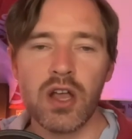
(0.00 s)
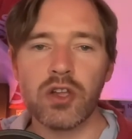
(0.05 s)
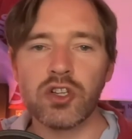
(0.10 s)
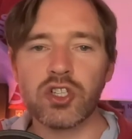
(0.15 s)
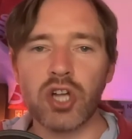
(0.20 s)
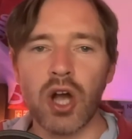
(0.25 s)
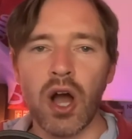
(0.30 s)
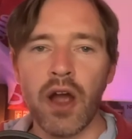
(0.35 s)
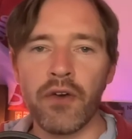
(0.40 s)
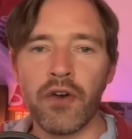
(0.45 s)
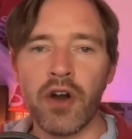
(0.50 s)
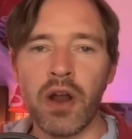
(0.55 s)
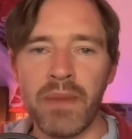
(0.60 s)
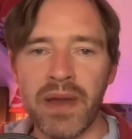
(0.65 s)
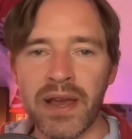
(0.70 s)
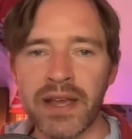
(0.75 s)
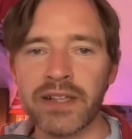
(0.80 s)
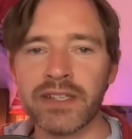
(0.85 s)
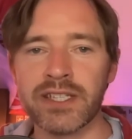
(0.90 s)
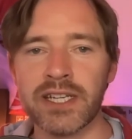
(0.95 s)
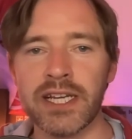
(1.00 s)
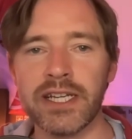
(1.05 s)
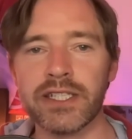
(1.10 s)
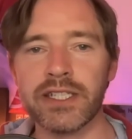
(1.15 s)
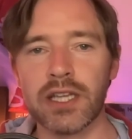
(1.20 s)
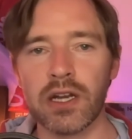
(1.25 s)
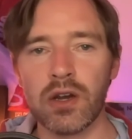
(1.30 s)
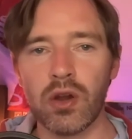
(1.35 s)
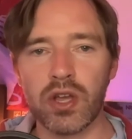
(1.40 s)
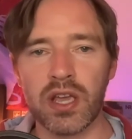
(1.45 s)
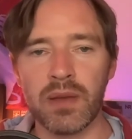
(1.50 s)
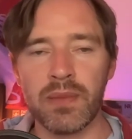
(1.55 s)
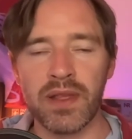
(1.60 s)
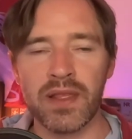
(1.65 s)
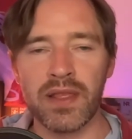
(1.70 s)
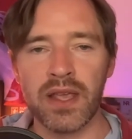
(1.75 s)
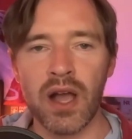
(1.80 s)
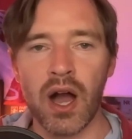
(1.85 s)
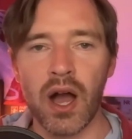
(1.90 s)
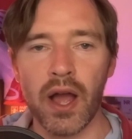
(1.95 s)
Tyrone Mings needs to look him in
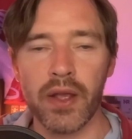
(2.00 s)
the eye.